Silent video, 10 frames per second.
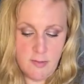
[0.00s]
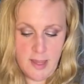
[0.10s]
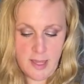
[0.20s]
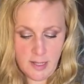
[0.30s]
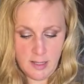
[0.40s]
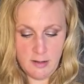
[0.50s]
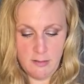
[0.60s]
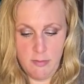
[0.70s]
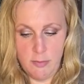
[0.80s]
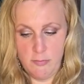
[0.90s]
So I had to get
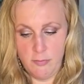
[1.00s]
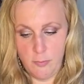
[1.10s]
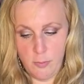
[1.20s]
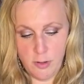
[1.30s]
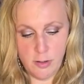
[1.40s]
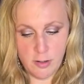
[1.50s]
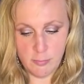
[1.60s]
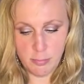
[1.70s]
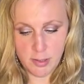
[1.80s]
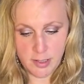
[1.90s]
another one for
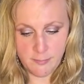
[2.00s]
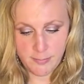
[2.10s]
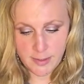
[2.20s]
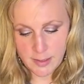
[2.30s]
work, but